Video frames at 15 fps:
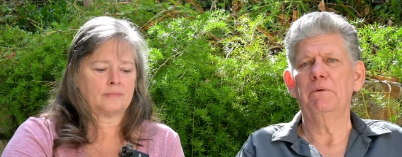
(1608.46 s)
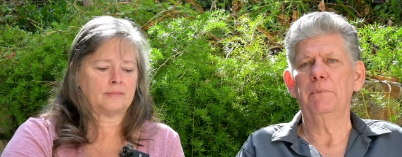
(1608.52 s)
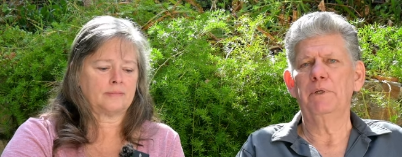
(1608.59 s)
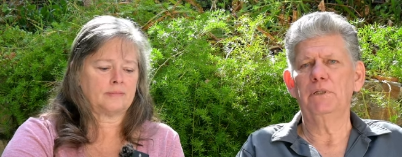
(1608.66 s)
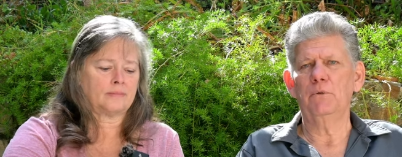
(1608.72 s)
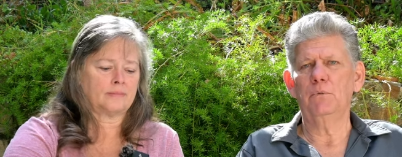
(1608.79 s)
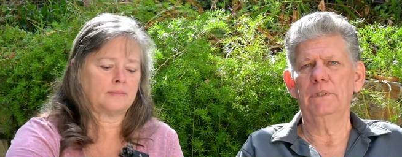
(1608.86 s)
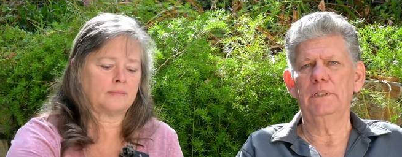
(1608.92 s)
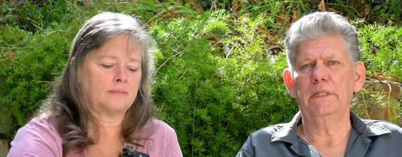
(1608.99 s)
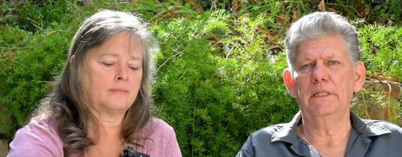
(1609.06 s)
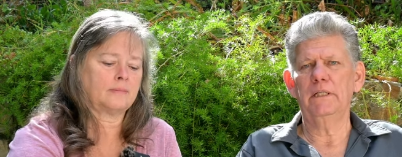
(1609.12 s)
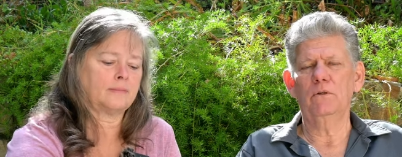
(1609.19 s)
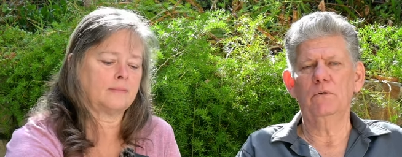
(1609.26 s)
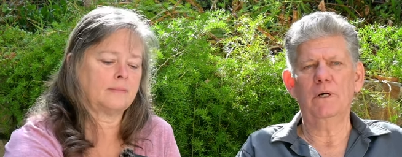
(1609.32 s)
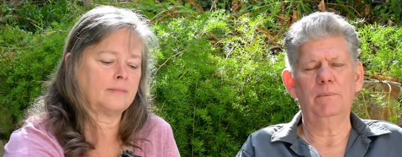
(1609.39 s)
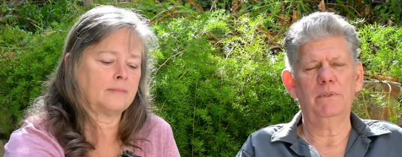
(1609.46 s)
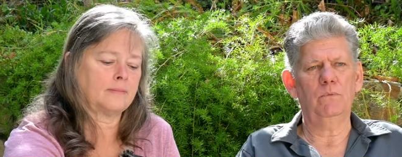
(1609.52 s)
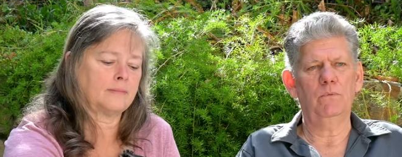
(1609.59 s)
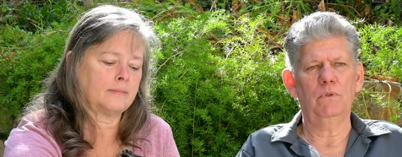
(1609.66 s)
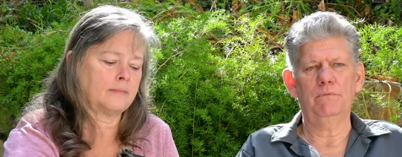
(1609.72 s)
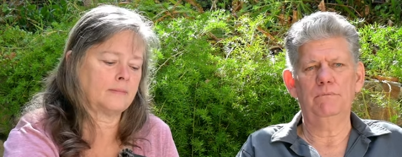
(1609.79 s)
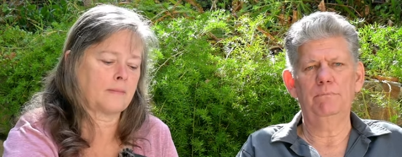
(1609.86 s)
Speaker 1: familiar with Quito. I
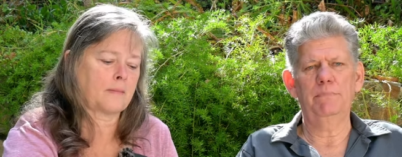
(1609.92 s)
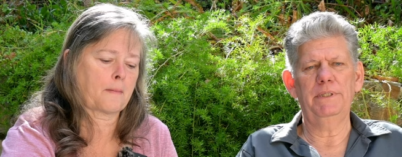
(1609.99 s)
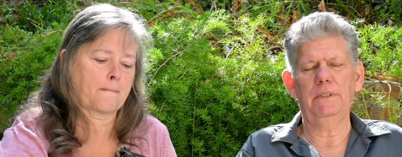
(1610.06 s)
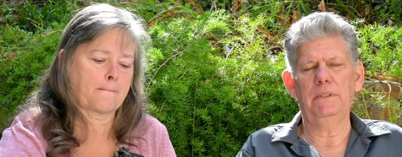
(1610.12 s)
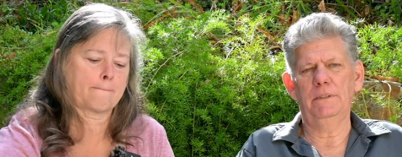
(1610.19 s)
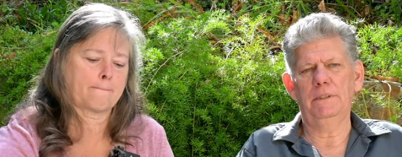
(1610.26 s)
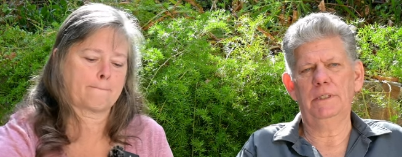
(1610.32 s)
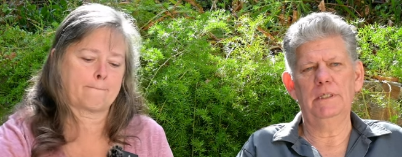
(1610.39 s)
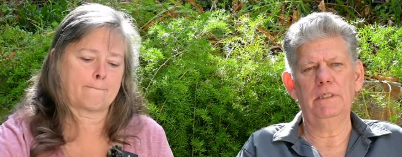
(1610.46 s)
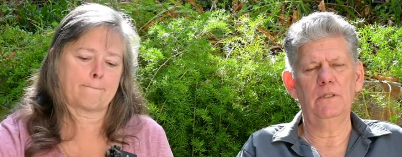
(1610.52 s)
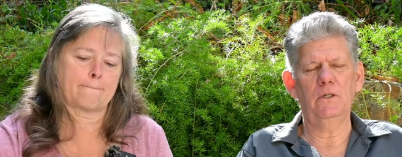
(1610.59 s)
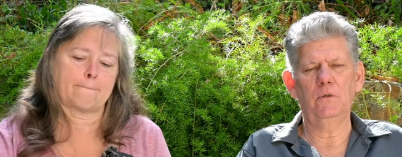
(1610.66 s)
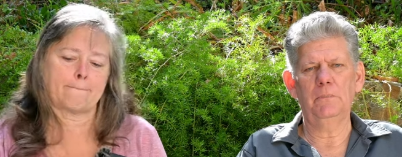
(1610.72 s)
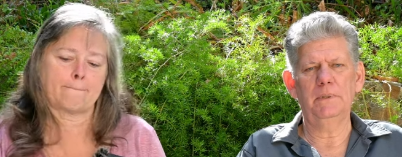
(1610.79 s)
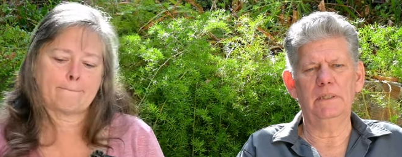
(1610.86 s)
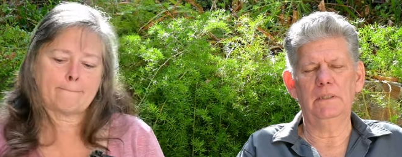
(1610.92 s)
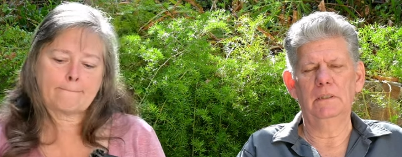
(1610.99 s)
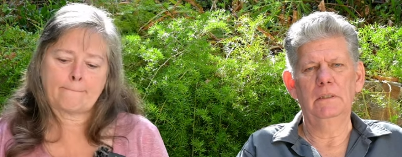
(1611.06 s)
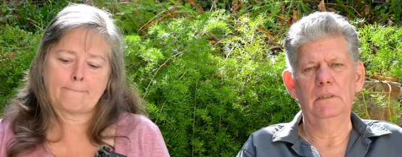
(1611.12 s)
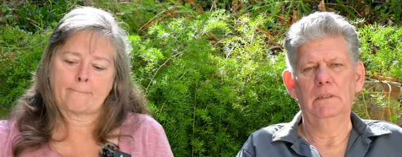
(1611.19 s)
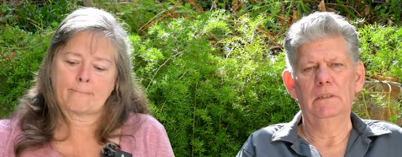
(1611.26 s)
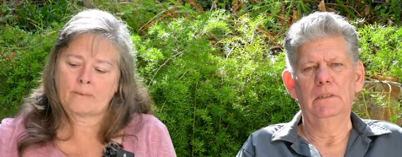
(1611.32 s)
mean, we've been into Quito, but
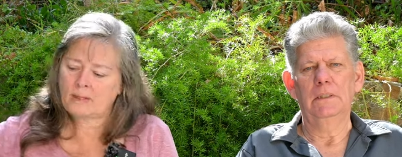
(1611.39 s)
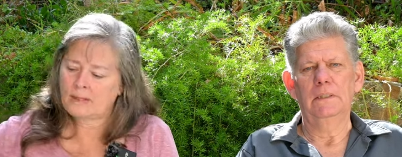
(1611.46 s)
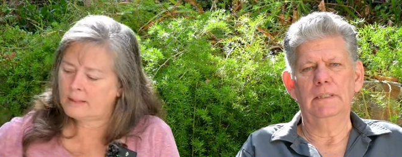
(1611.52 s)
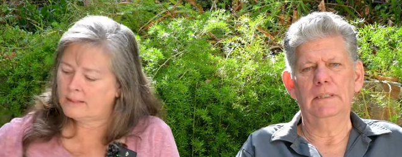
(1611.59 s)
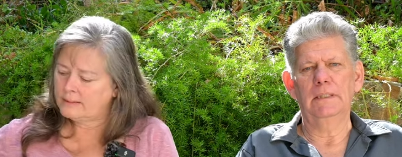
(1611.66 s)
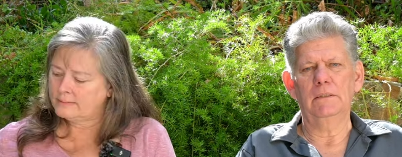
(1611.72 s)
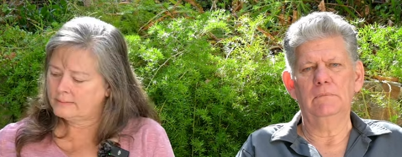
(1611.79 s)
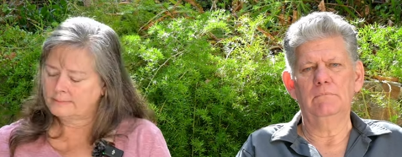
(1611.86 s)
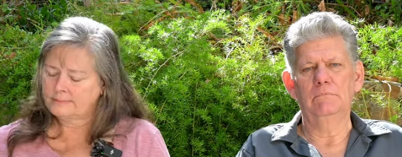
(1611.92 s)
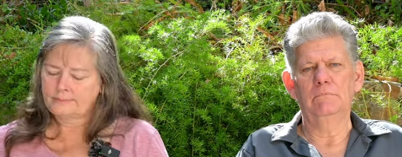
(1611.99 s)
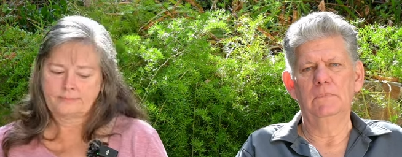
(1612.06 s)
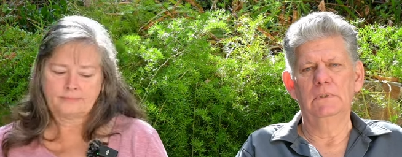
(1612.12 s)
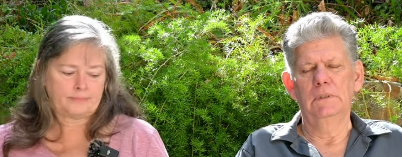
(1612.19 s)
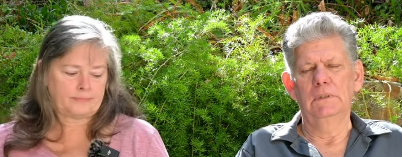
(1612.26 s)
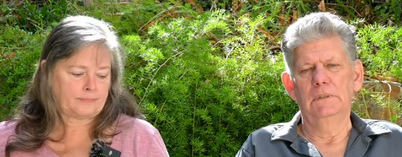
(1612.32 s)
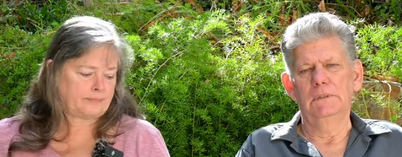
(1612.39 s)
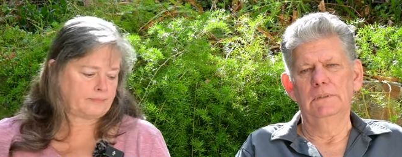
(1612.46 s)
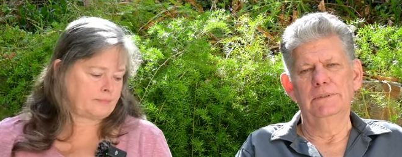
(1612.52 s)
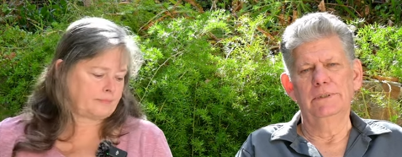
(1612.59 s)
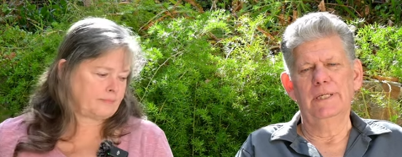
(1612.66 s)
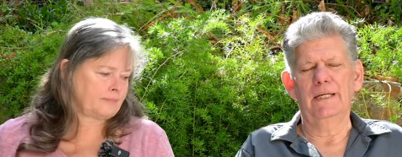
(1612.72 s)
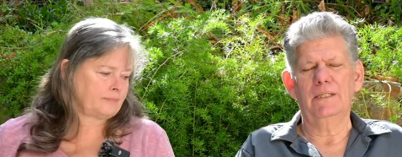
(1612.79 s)
um,
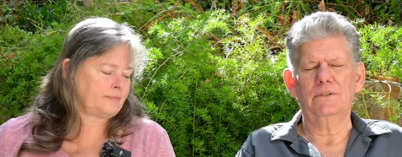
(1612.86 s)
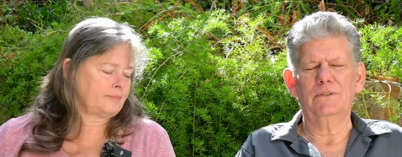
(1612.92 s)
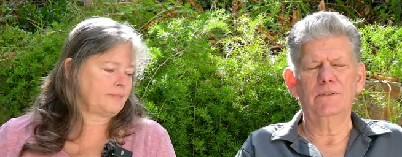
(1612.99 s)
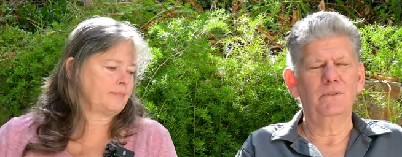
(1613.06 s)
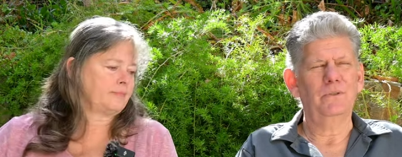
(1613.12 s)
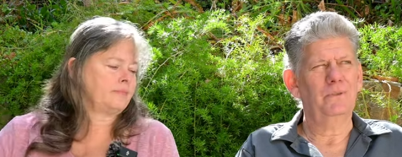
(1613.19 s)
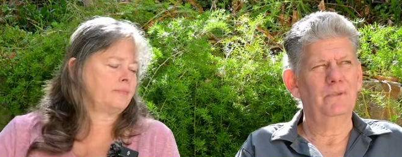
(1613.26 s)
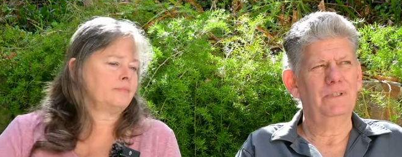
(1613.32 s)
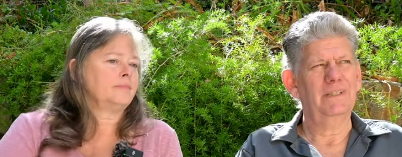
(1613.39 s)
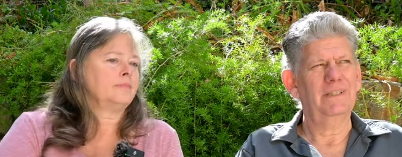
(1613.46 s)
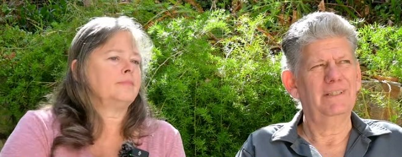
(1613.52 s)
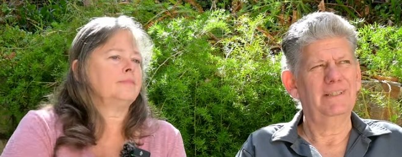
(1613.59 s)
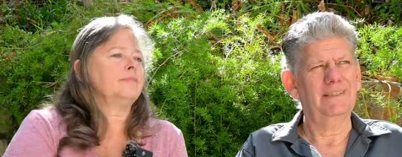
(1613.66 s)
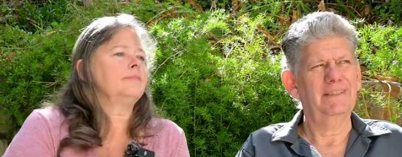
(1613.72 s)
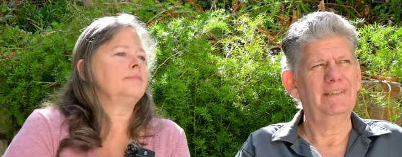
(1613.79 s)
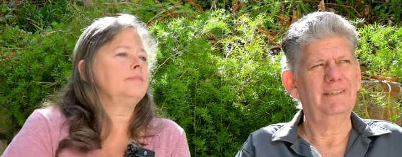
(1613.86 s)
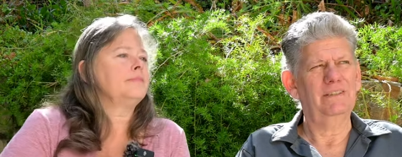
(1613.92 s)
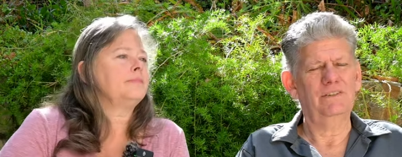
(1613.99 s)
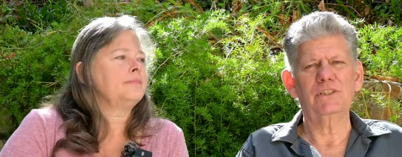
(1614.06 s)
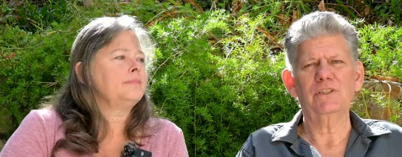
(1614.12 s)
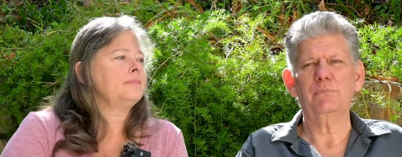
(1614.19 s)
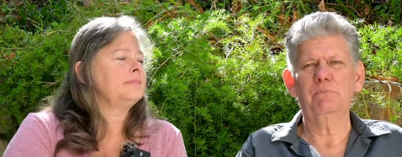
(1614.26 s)
yeah, so
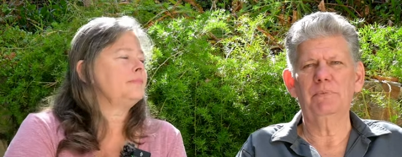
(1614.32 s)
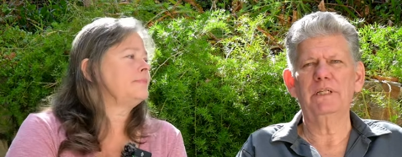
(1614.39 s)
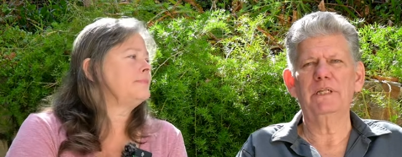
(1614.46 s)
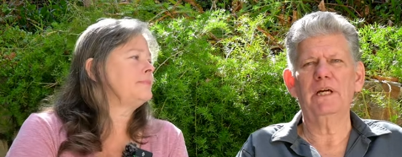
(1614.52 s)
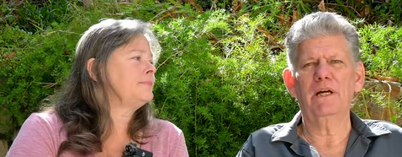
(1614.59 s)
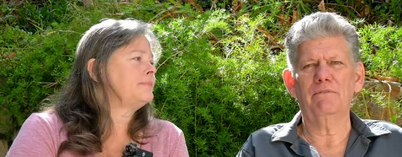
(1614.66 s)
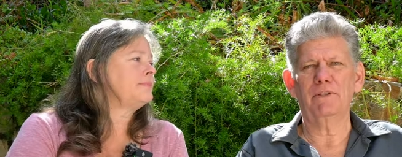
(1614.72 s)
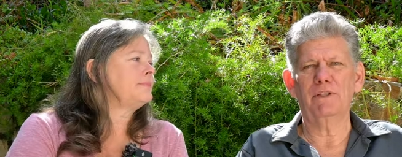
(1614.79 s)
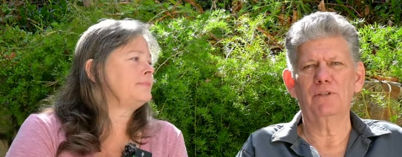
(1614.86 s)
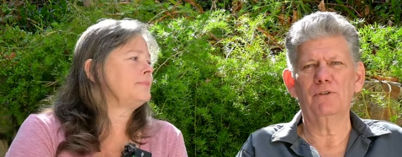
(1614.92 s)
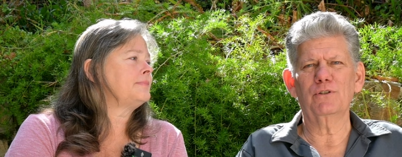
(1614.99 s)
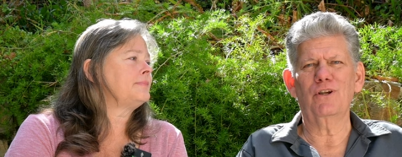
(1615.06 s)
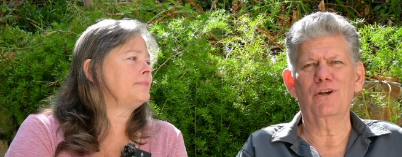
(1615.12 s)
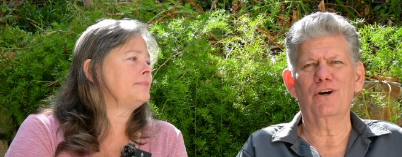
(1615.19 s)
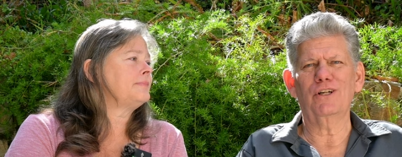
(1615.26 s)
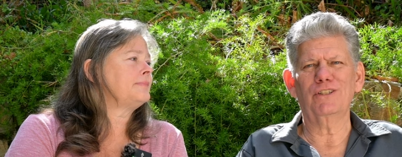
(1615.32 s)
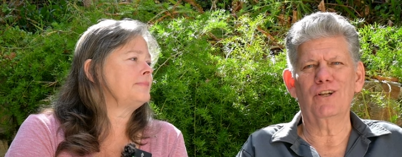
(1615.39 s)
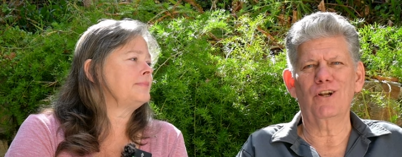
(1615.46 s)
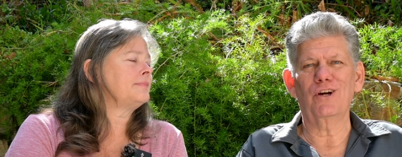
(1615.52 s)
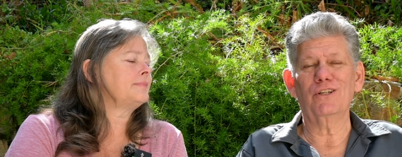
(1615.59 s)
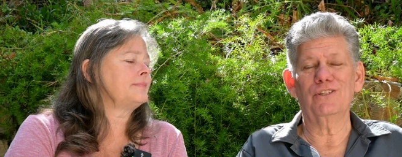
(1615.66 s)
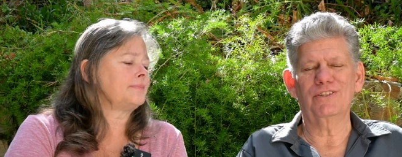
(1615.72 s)
just be careful in those large,
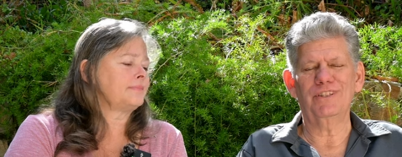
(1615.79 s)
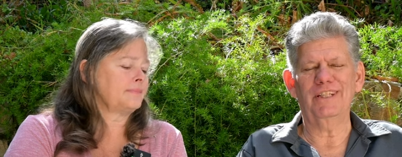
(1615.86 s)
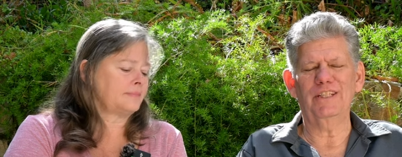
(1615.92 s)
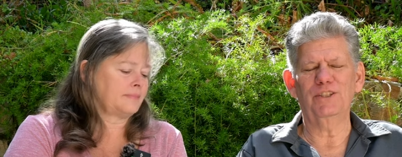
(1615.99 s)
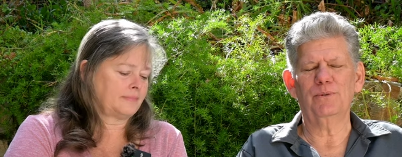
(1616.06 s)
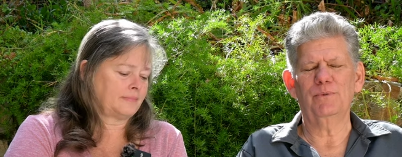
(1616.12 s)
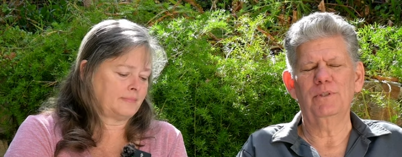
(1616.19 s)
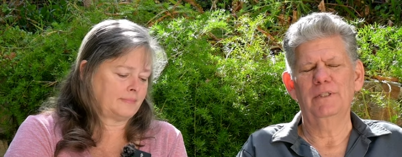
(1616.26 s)
large cities.